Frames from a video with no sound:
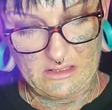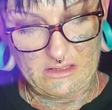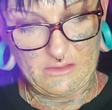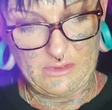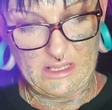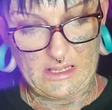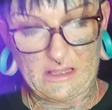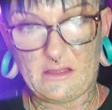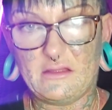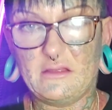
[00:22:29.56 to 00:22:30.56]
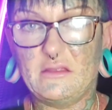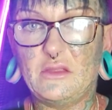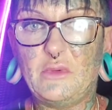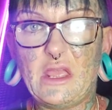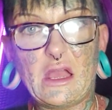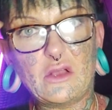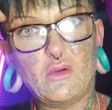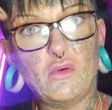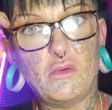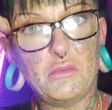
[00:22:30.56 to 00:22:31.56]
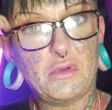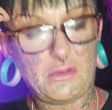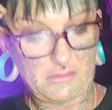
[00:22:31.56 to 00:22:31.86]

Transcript: the way I cope,